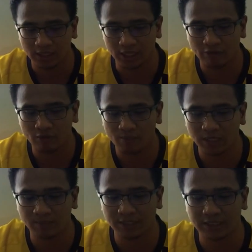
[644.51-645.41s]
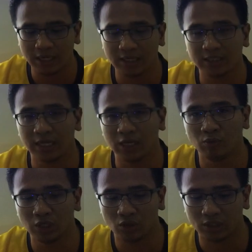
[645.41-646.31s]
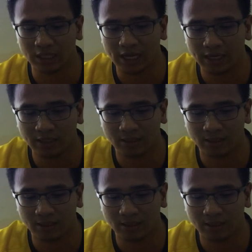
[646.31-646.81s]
The reform must be such that it will not tie